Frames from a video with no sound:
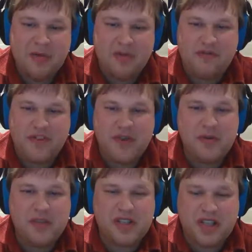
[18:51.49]

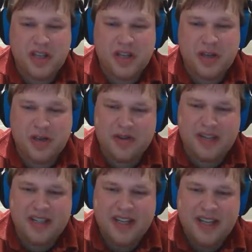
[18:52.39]
refused to
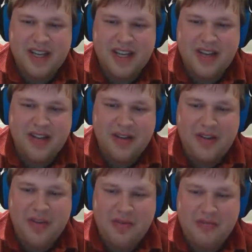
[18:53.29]
close, though
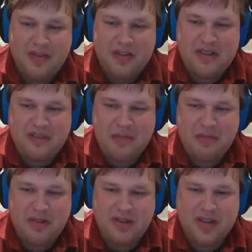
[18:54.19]
they were mercifully
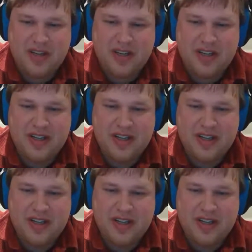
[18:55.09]
blurred,